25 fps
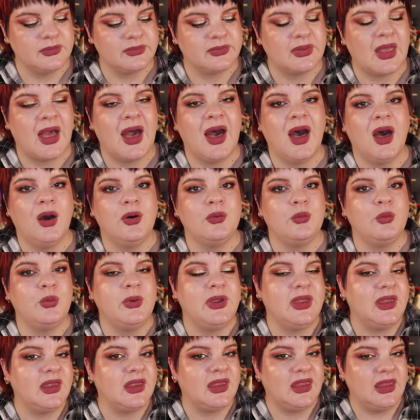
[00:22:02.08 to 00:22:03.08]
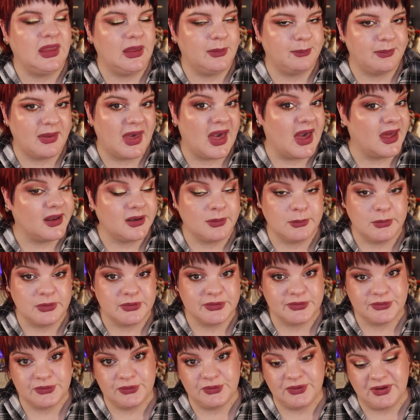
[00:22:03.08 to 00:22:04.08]
How we keep
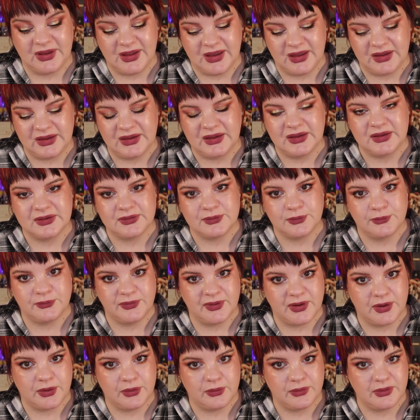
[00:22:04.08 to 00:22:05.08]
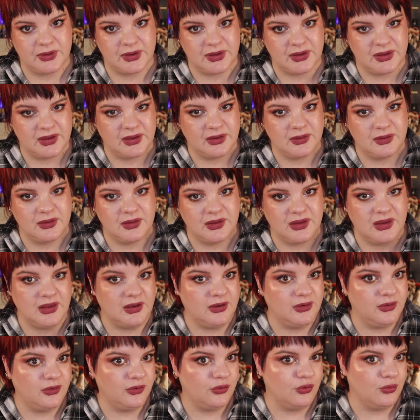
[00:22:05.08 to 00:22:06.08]
animals today is very
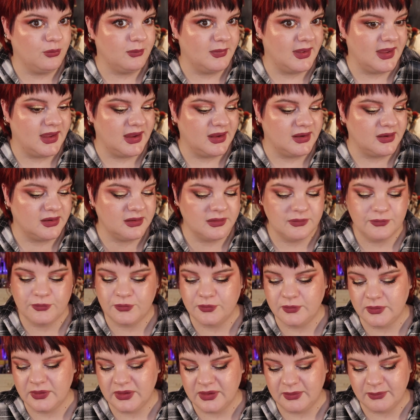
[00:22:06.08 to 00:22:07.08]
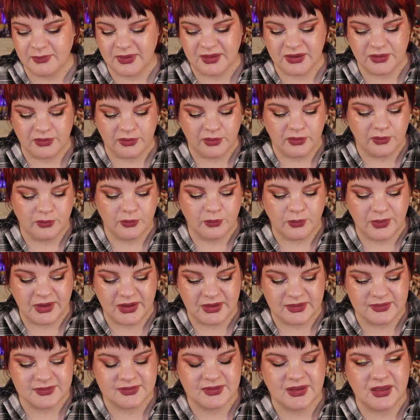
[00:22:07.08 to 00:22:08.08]
inhumane in many
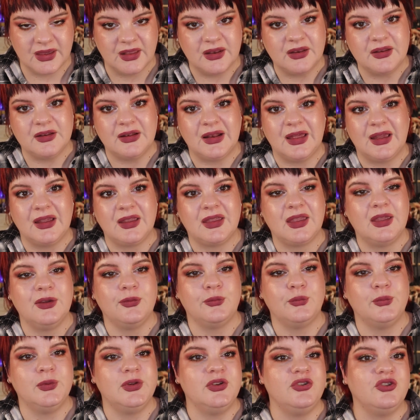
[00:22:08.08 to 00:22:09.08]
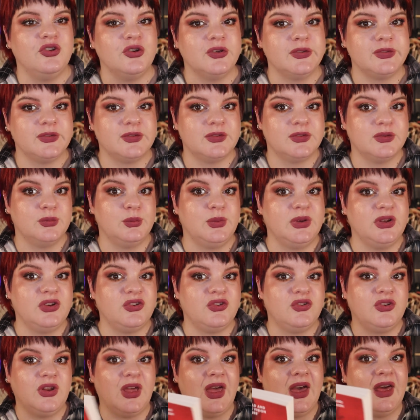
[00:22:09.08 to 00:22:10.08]
ways, and if we just
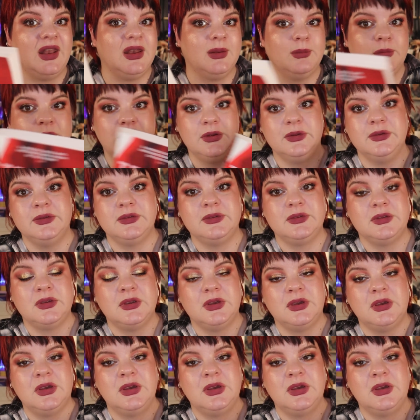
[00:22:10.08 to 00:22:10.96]
switch the animals